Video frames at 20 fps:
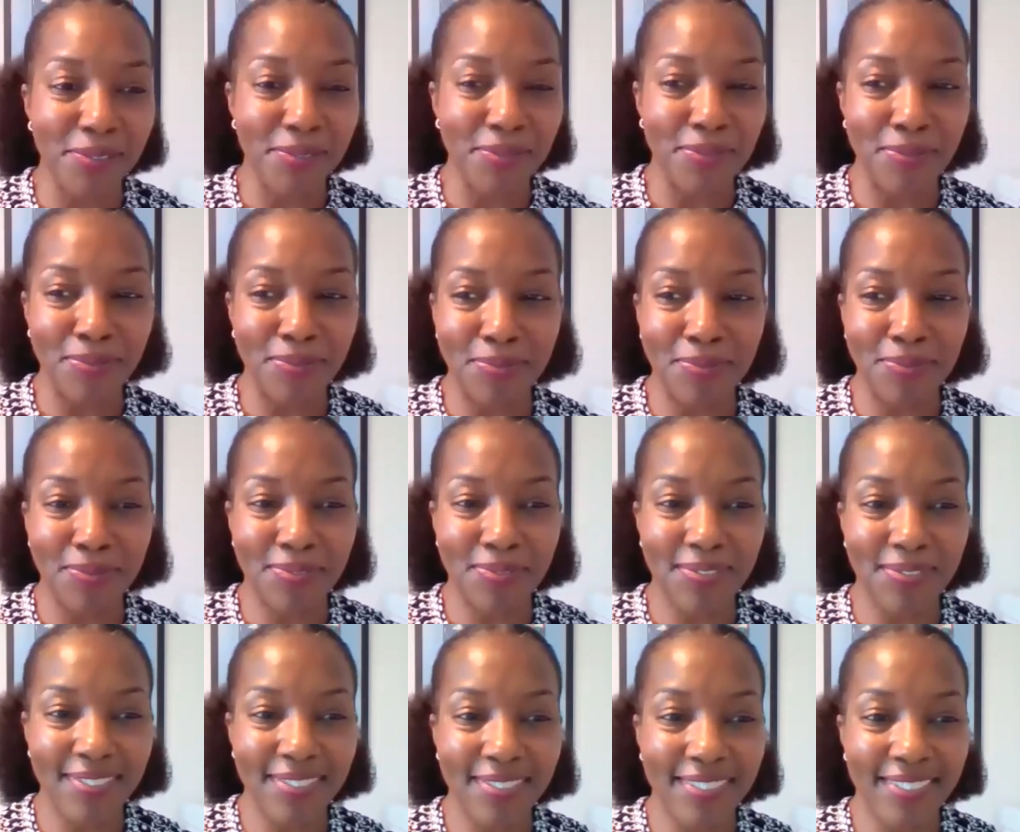wishes to
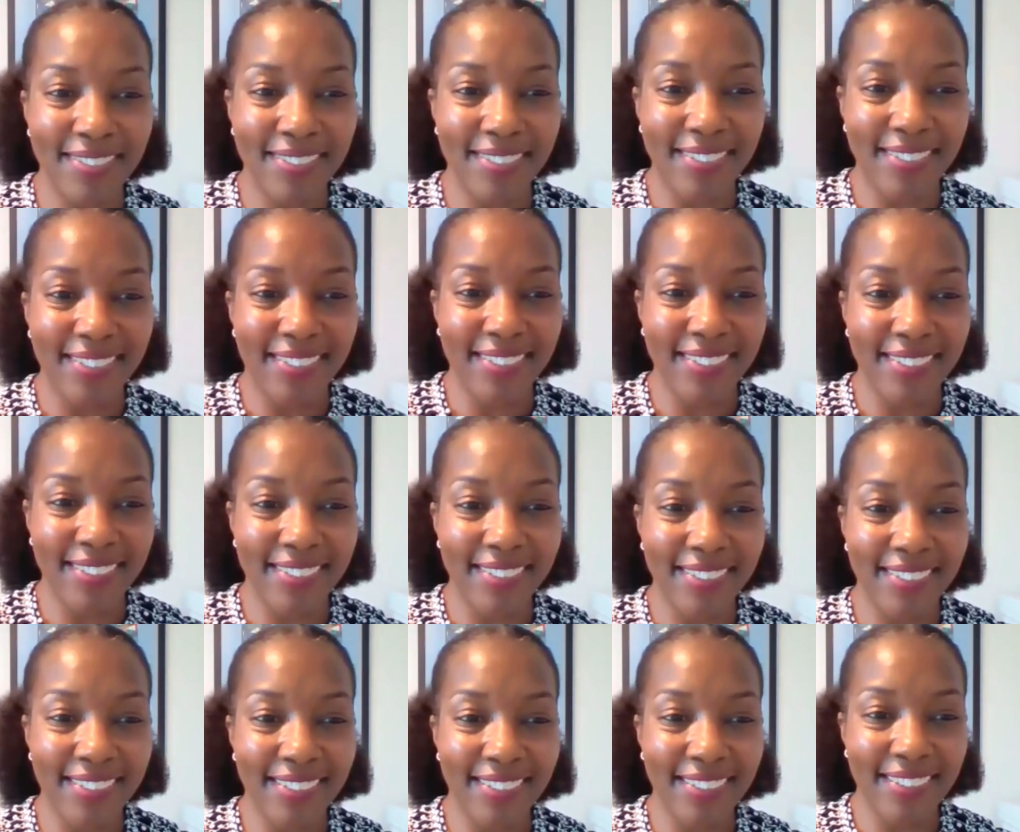you in your new
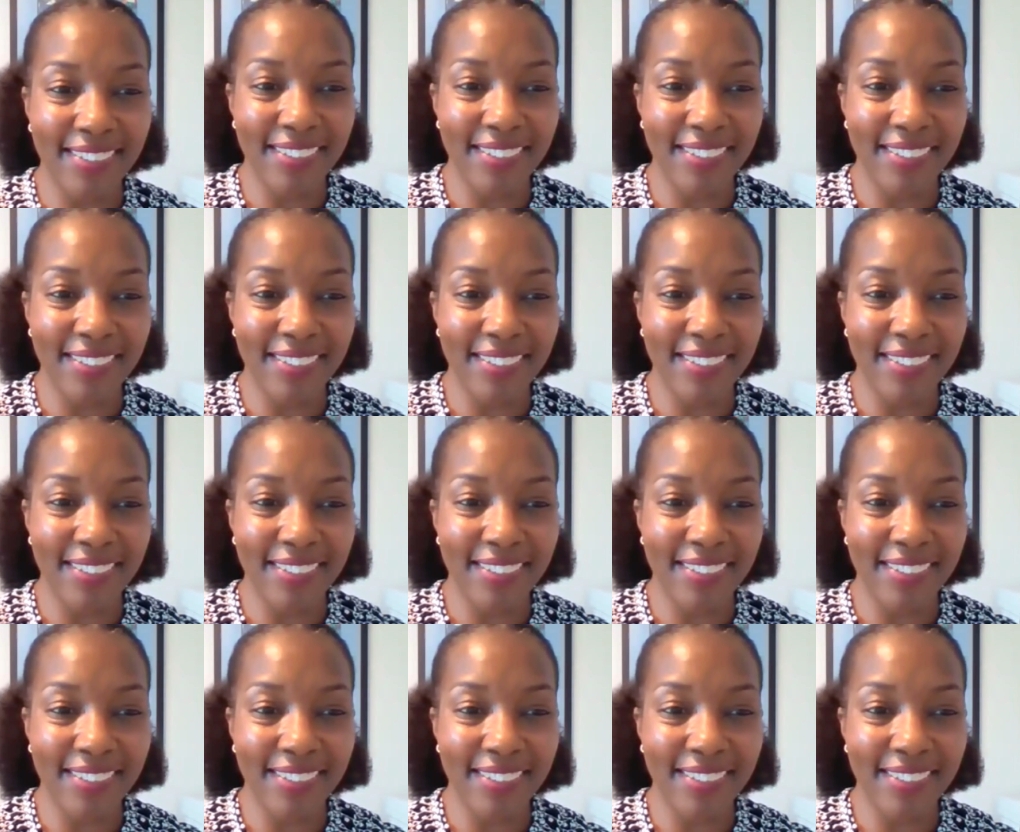role.